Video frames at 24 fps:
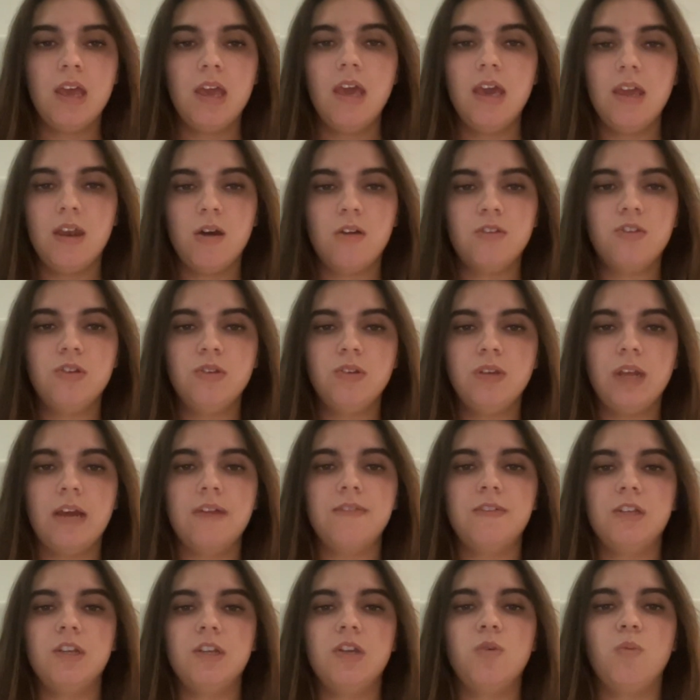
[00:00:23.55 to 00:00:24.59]
It also
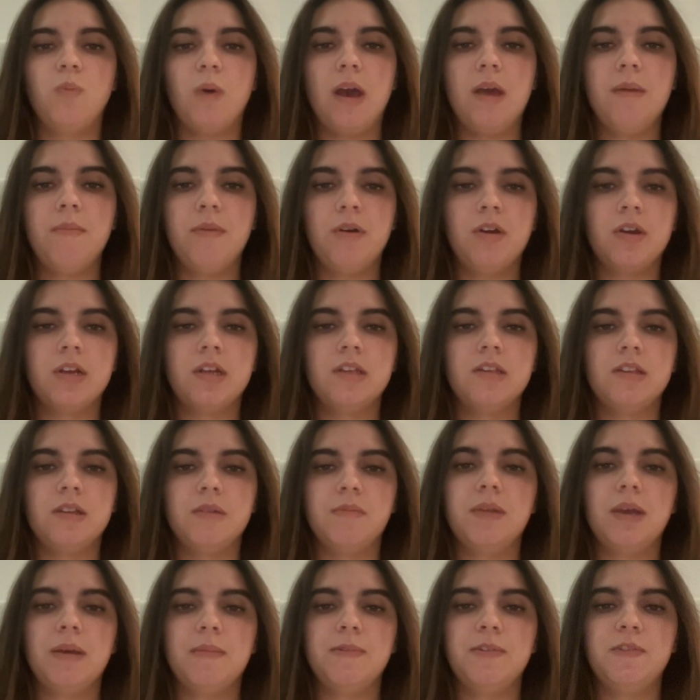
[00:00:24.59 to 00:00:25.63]
dives into why markets
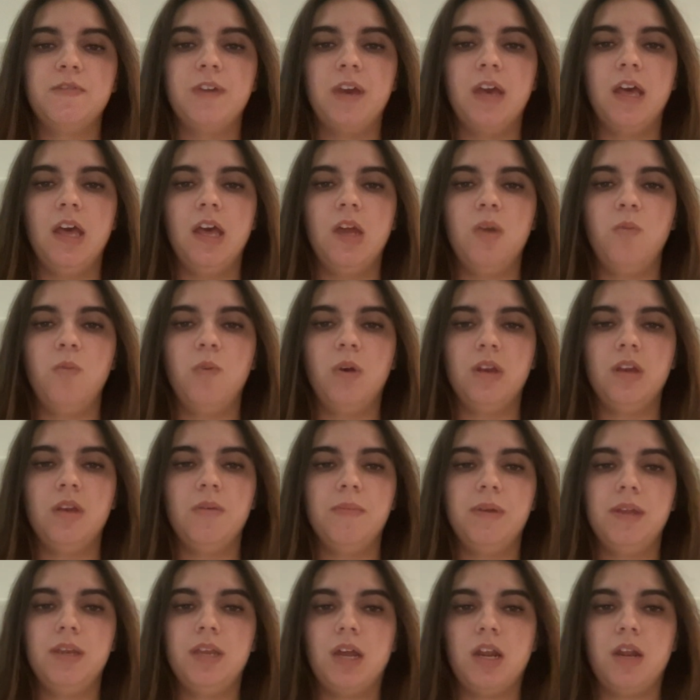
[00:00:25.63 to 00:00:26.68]
sometimes fail and what can
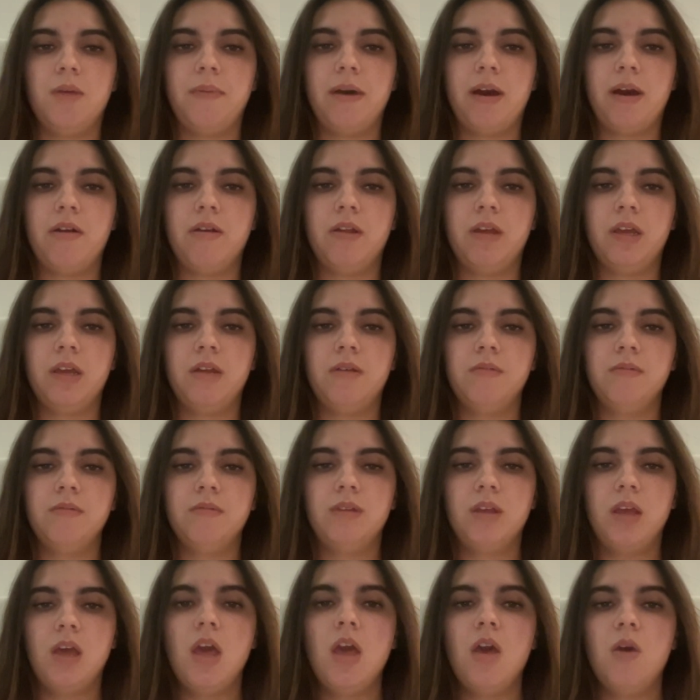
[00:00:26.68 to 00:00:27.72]
be done about it.
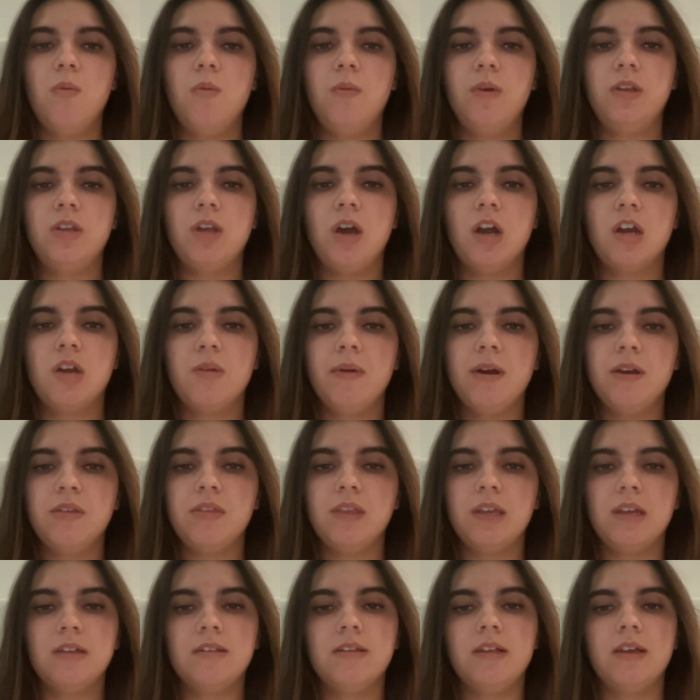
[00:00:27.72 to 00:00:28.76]
We talk about
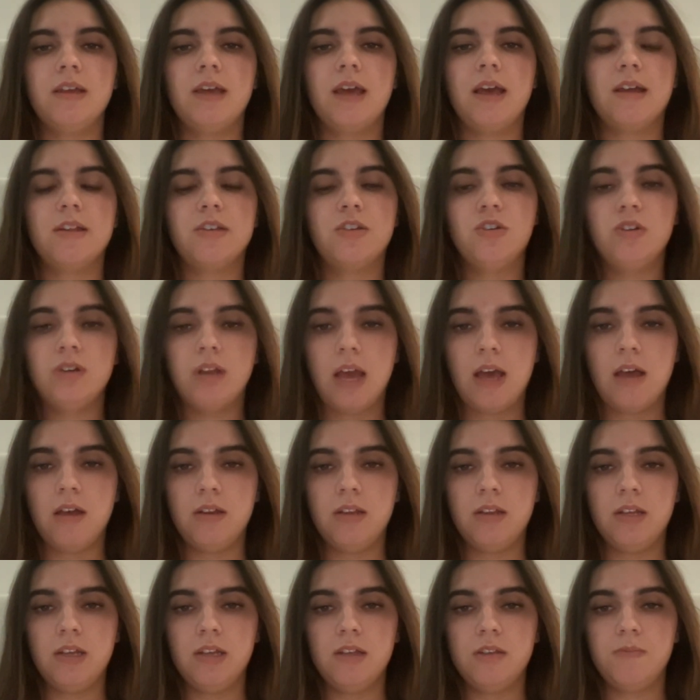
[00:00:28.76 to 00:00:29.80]
things like
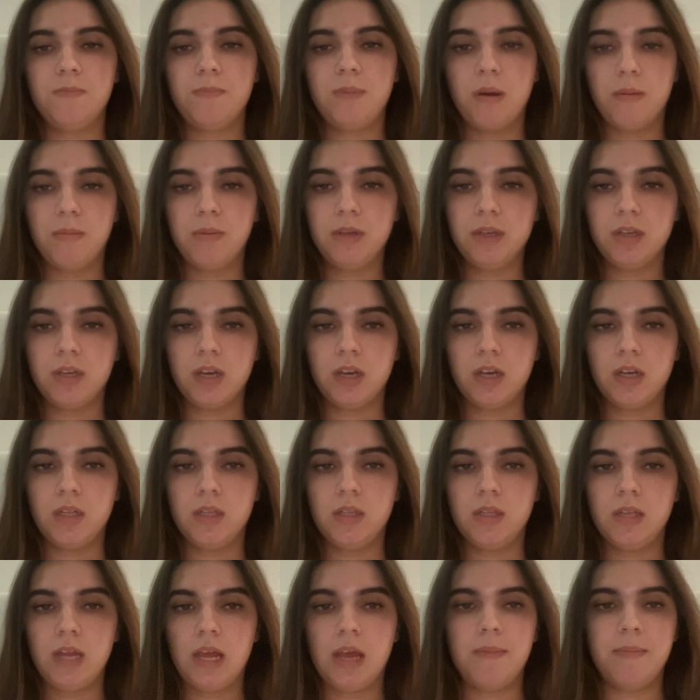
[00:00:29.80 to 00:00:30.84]
externalities, public
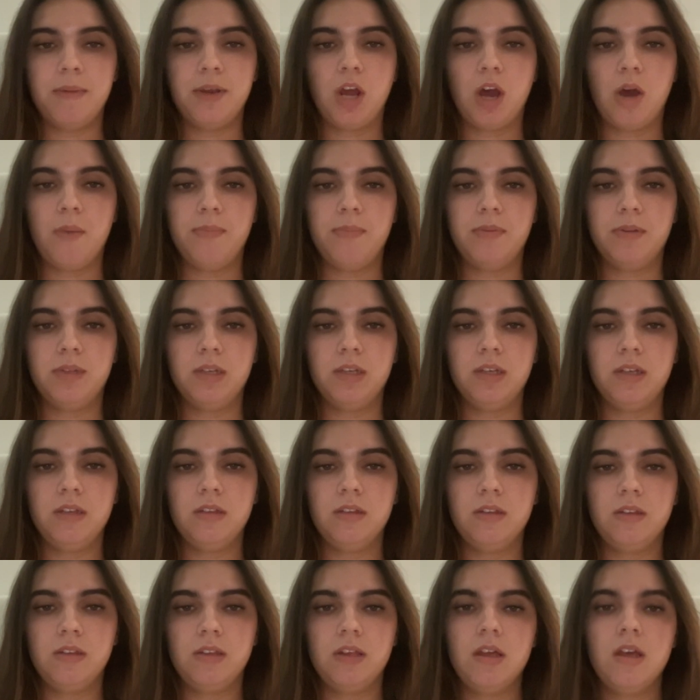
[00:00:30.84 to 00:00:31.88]
goods, and
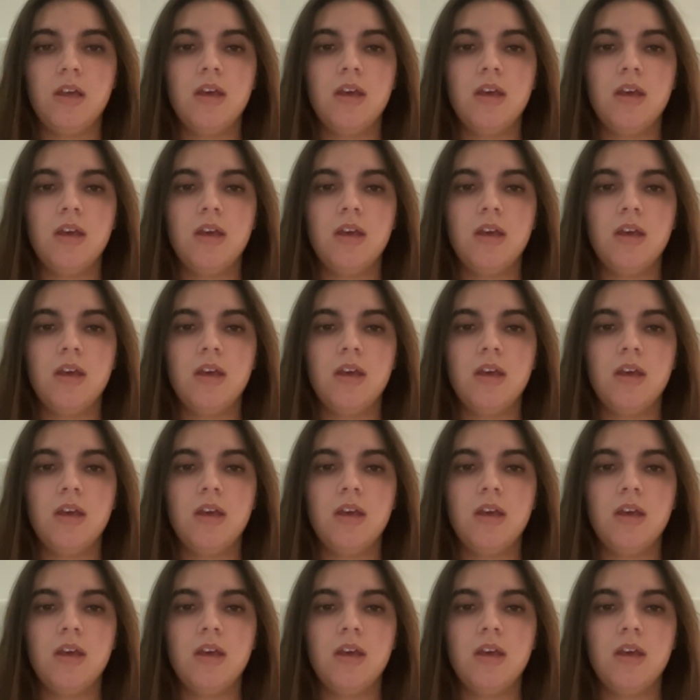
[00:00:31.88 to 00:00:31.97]
monopolies.